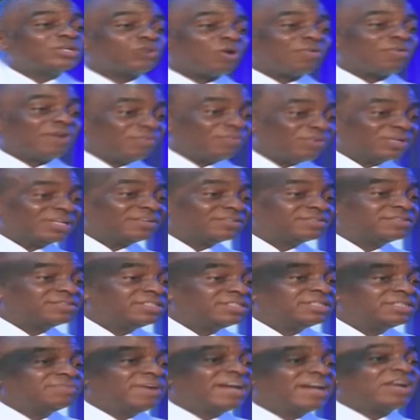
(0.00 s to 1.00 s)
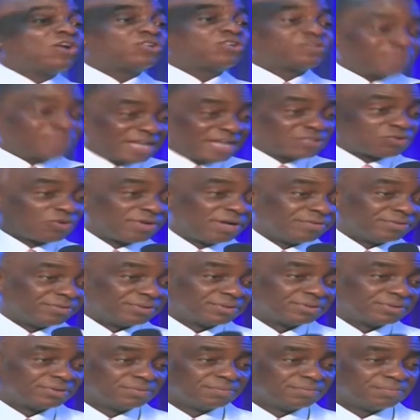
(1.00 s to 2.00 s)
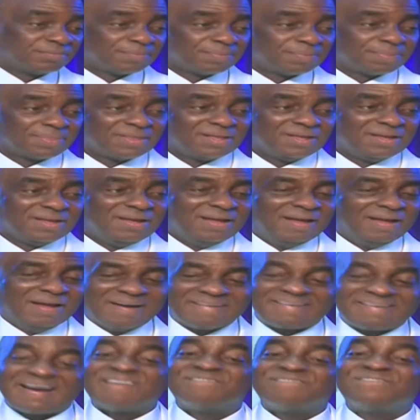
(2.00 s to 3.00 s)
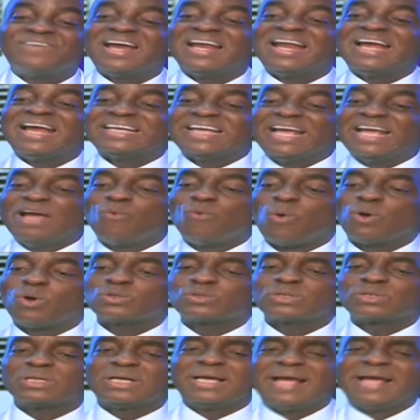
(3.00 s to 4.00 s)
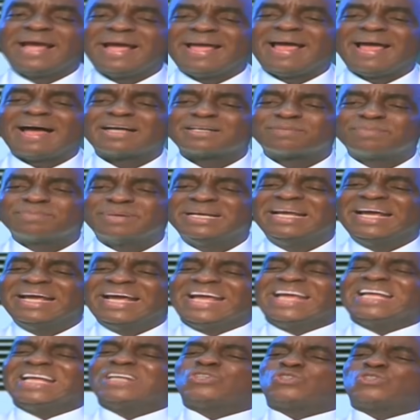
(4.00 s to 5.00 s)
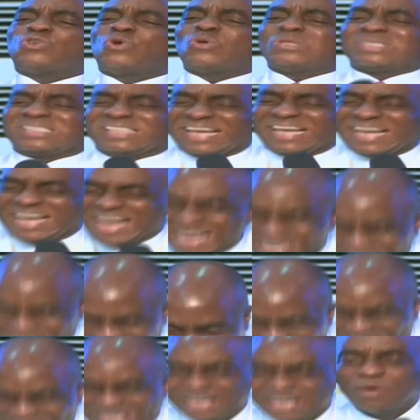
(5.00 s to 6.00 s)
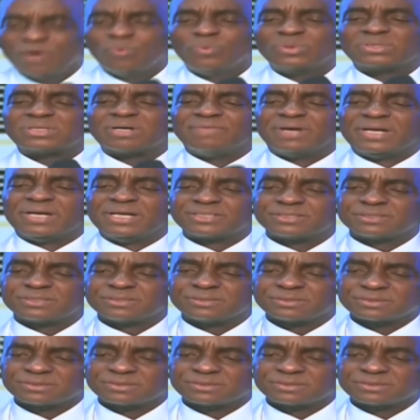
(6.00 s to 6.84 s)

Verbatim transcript: of heaven, the various spheres of heaven. Revelation, he was, he, he had been intoxicated with revelation.